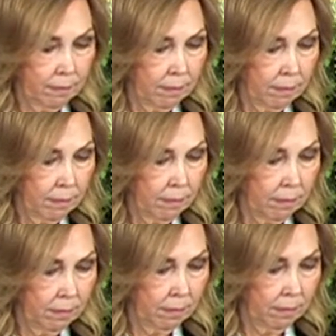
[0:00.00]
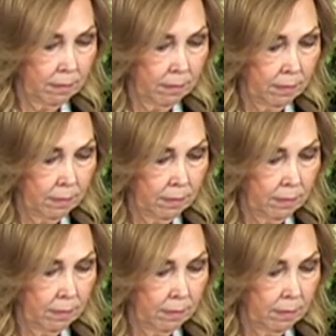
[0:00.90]

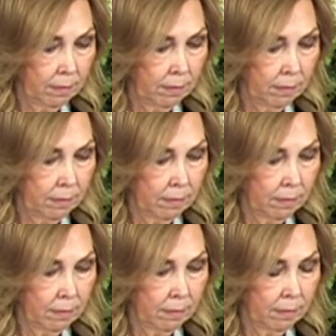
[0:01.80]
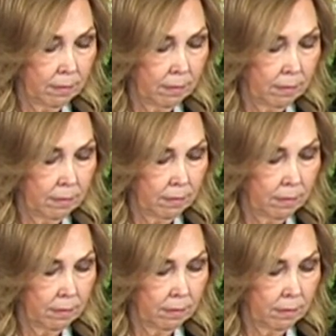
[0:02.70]

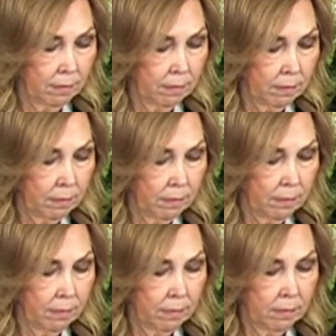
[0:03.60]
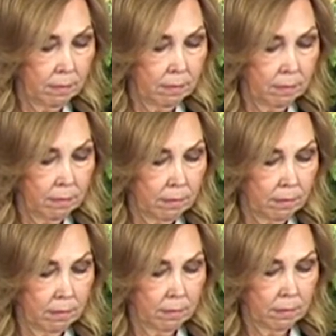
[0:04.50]

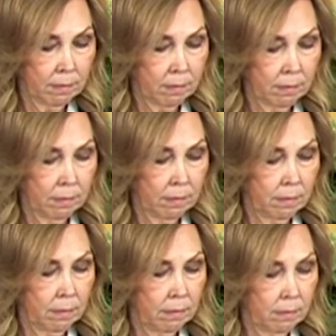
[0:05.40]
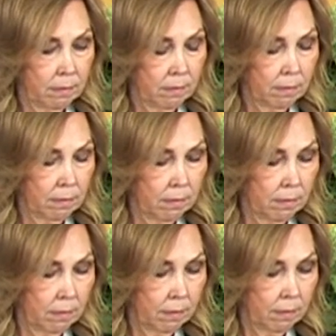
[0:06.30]

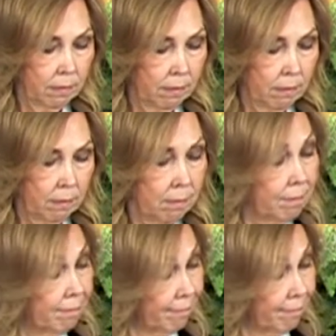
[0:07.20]
[no speech]